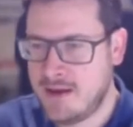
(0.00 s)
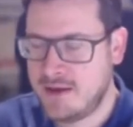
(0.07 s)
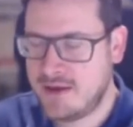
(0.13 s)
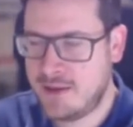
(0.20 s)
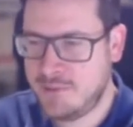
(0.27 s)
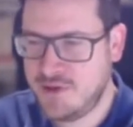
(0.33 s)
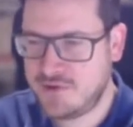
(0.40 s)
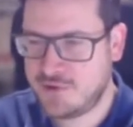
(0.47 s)

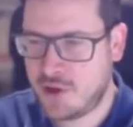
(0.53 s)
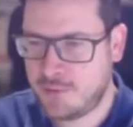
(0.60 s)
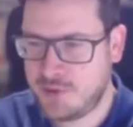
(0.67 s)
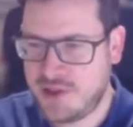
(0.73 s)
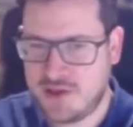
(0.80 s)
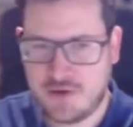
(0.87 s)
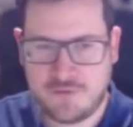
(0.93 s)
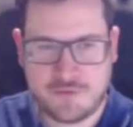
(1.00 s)
Let me stop
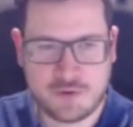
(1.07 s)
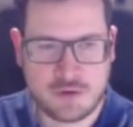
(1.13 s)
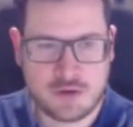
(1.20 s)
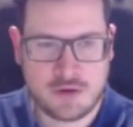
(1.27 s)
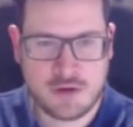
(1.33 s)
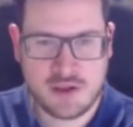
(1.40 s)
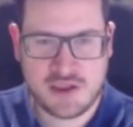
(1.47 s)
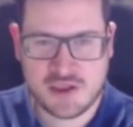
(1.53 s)
here
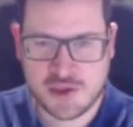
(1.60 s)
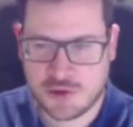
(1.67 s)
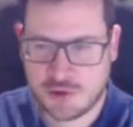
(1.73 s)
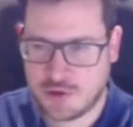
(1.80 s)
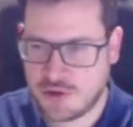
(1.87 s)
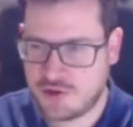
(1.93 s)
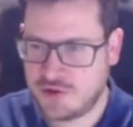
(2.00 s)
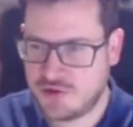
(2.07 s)
for a
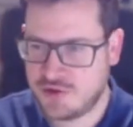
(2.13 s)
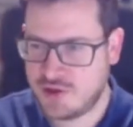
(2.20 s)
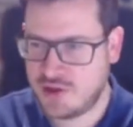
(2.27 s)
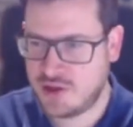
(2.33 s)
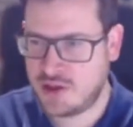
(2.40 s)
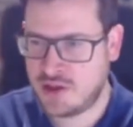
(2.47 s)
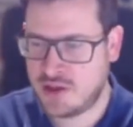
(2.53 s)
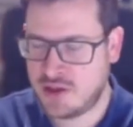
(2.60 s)
short
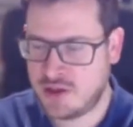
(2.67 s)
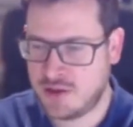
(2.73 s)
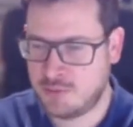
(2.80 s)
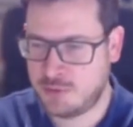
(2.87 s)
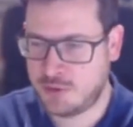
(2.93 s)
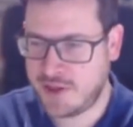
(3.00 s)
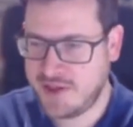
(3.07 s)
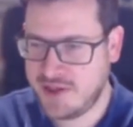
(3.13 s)

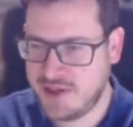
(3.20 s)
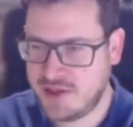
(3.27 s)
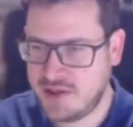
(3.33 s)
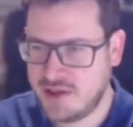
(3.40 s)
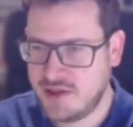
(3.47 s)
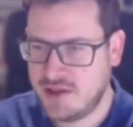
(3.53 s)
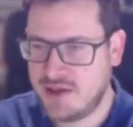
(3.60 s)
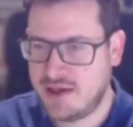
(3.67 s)

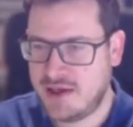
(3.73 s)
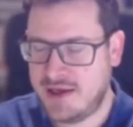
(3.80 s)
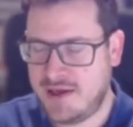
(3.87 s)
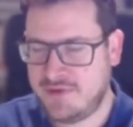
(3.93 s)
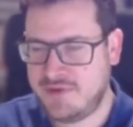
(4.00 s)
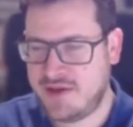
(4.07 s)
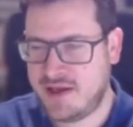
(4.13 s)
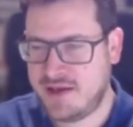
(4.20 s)
break,
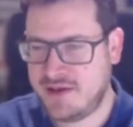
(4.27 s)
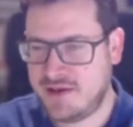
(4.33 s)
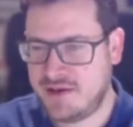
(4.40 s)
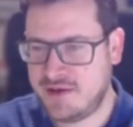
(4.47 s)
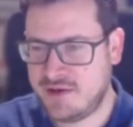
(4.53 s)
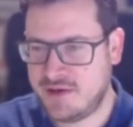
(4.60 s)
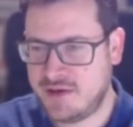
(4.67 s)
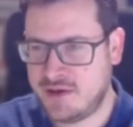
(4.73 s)
and
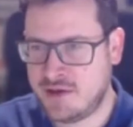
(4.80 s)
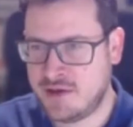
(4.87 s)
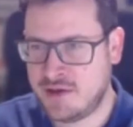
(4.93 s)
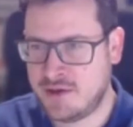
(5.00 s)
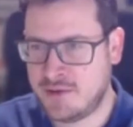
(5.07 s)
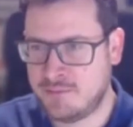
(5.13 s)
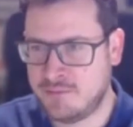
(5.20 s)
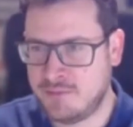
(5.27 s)
then
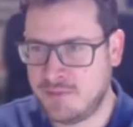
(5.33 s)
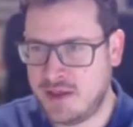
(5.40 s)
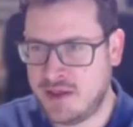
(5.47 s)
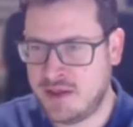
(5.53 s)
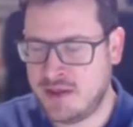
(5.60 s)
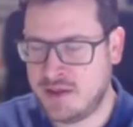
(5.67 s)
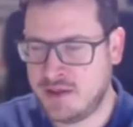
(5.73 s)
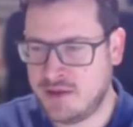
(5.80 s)

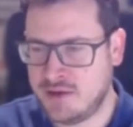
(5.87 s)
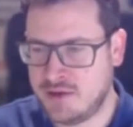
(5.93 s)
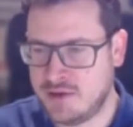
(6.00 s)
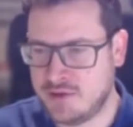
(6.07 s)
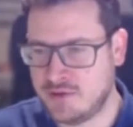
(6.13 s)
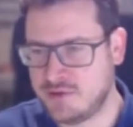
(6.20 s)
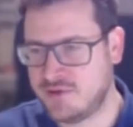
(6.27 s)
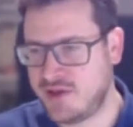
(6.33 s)

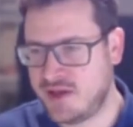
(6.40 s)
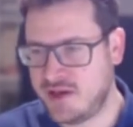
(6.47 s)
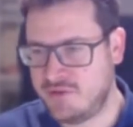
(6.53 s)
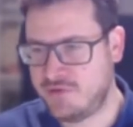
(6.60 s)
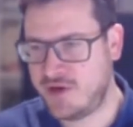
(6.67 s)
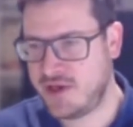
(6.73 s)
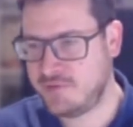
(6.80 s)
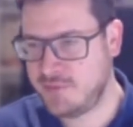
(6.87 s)
in say
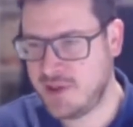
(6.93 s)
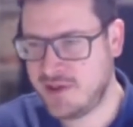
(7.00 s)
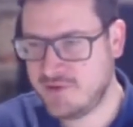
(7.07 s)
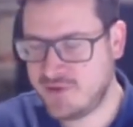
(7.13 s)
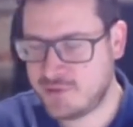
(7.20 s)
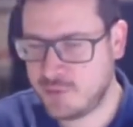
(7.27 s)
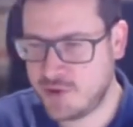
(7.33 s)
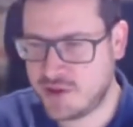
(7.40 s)
5
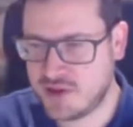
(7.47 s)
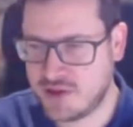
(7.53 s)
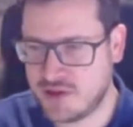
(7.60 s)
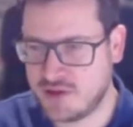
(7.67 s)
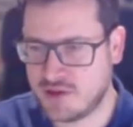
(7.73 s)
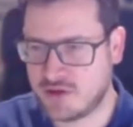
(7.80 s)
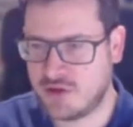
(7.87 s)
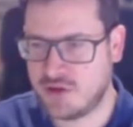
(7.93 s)
minutes we
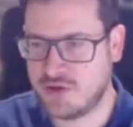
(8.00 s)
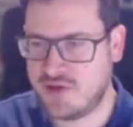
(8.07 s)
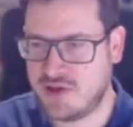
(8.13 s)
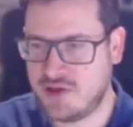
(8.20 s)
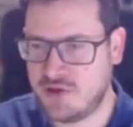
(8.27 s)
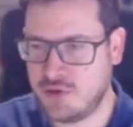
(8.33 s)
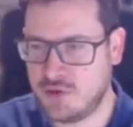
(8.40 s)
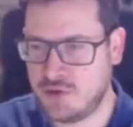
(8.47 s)
can
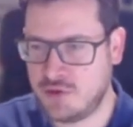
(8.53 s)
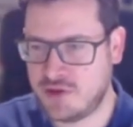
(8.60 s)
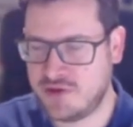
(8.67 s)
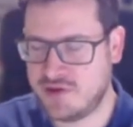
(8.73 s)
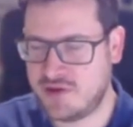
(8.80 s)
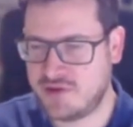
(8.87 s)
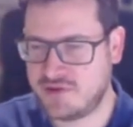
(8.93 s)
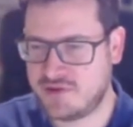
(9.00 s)
continue.
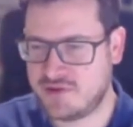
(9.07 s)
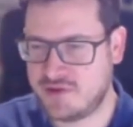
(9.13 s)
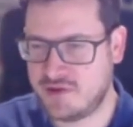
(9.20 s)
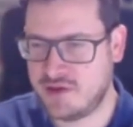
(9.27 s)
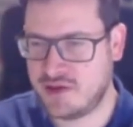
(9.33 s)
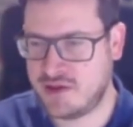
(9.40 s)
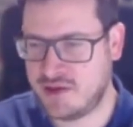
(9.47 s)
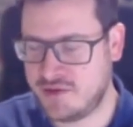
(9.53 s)
And this
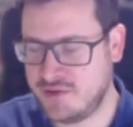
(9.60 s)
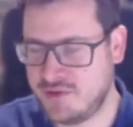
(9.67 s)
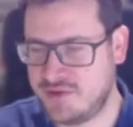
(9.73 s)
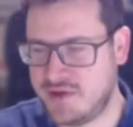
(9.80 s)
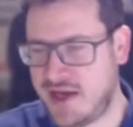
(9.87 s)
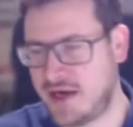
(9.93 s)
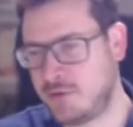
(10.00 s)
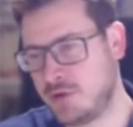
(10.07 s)

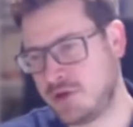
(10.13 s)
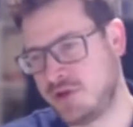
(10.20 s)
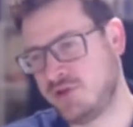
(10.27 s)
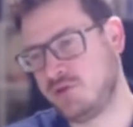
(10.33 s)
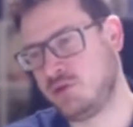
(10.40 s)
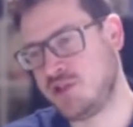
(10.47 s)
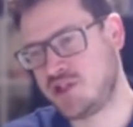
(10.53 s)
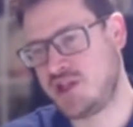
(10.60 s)
now we're going to
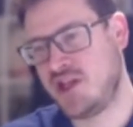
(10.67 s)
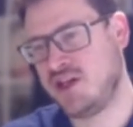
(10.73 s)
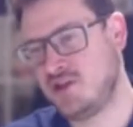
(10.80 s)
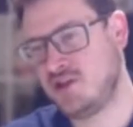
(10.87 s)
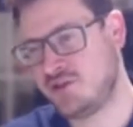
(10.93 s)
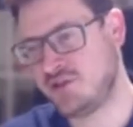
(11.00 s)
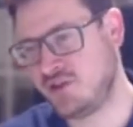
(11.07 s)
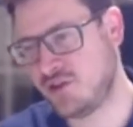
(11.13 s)
switch
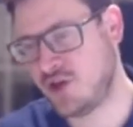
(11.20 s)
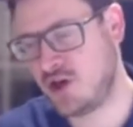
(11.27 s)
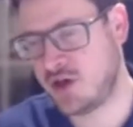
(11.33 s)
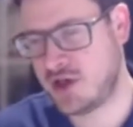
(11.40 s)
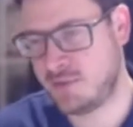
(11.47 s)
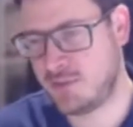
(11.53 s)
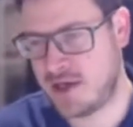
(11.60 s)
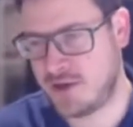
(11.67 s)
gears and
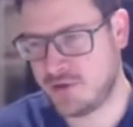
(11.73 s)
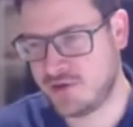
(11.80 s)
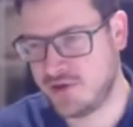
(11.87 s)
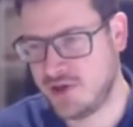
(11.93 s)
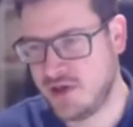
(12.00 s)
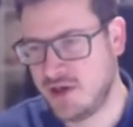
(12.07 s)
talk about